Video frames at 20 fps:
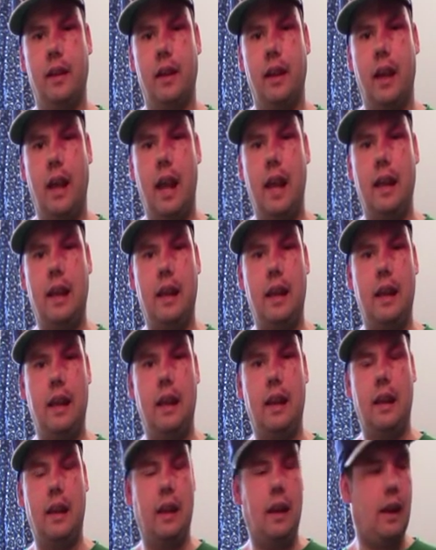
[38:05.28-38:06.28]
And
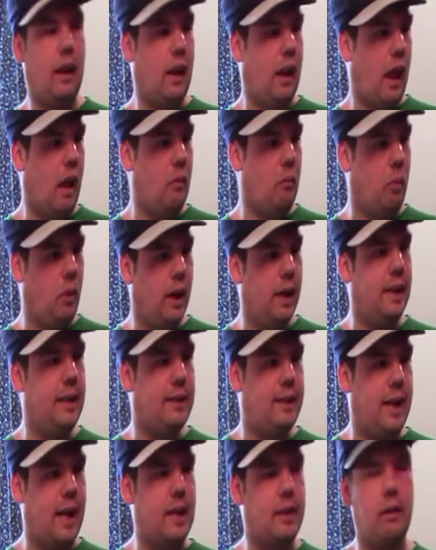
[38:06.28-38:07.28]
one of these
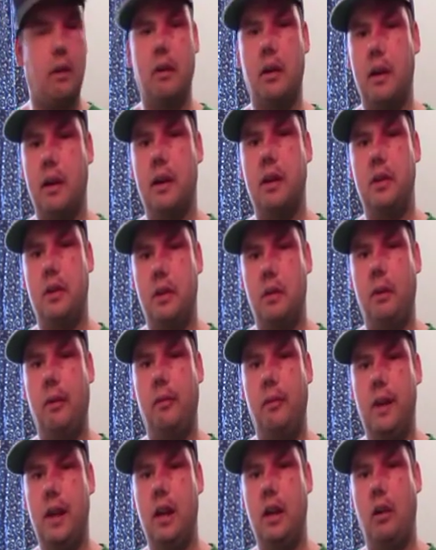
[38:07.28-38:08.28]
days I'm going to do a
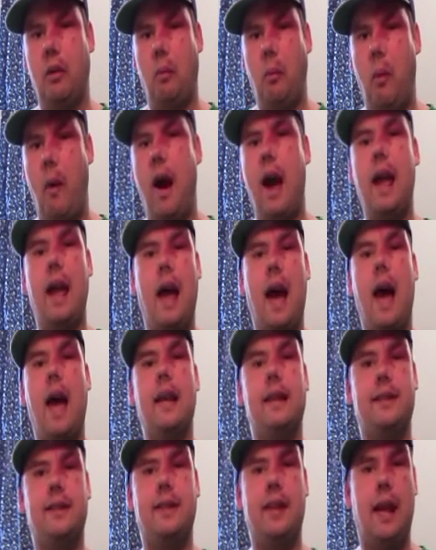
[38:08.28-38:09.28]
video why I
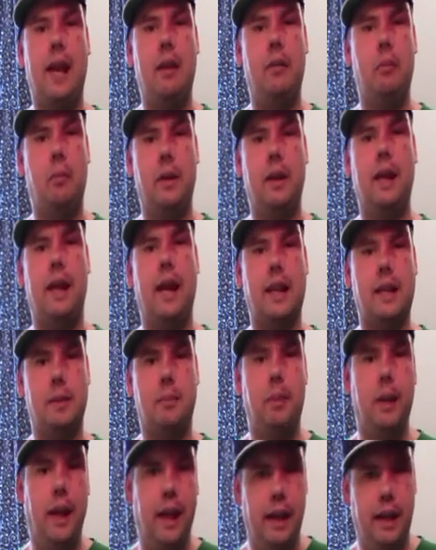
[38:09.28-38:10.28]
stayed with
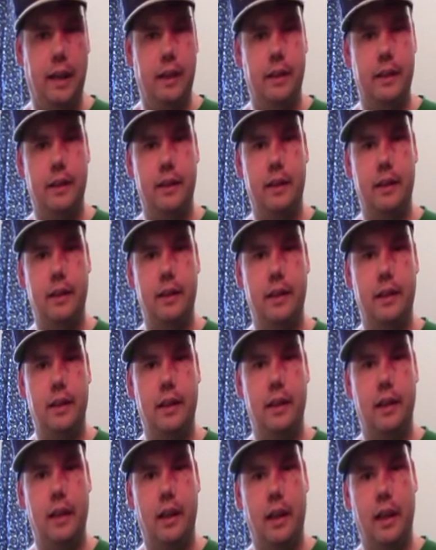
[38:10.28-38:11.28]
XP.
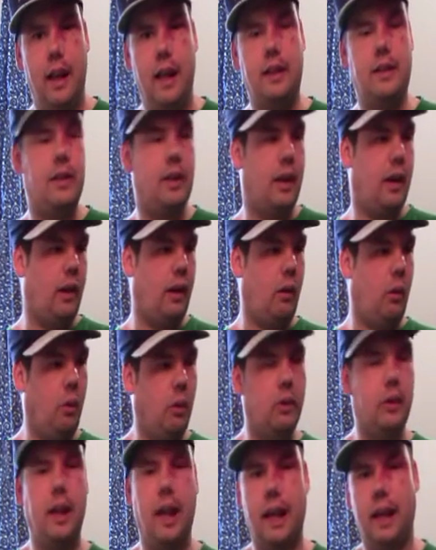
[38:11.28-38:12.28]
That's a whole
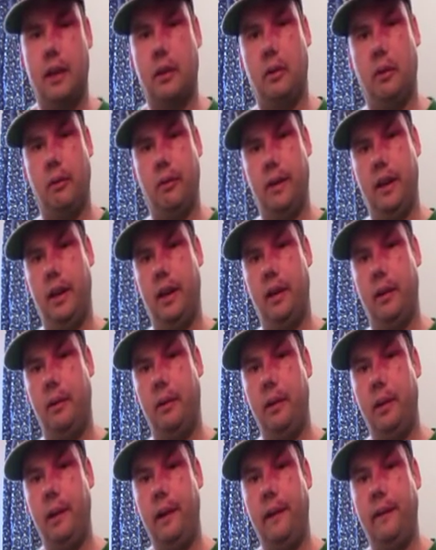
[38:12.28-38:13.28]
technical video
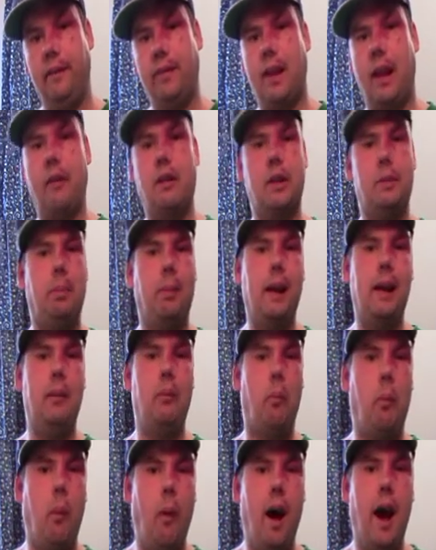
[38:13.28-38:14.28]
of explaining
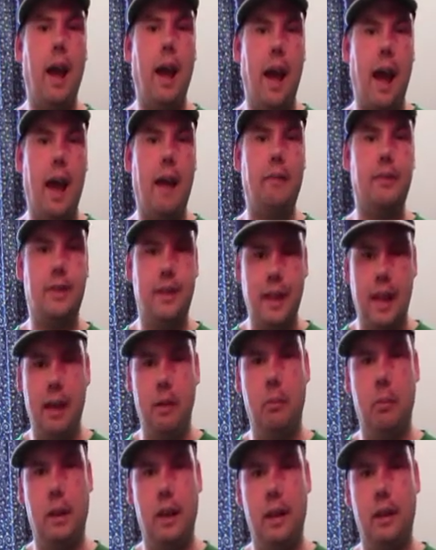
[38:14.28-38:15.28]
why I've stayed
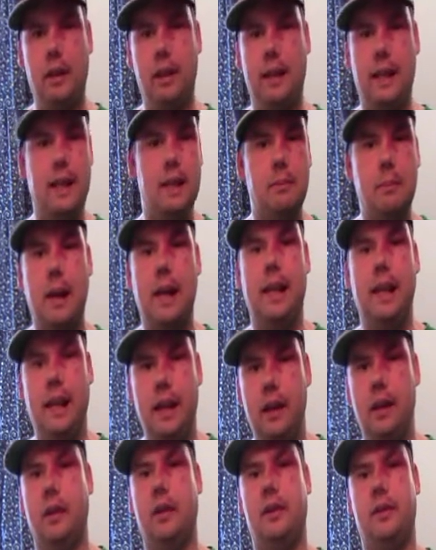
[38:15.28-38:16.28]
with it these many
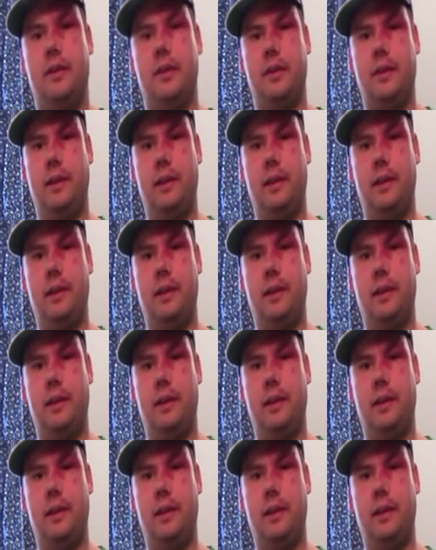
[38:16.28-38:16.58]
years.